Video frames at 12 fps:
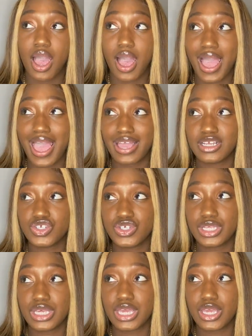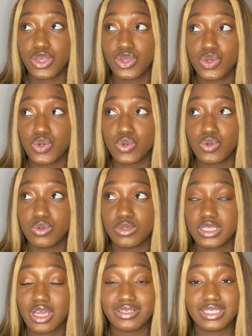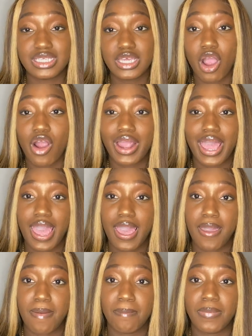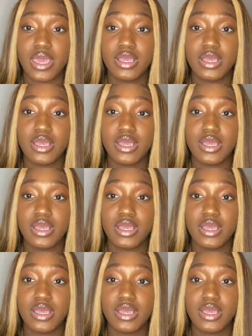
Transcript: I actually use a CRM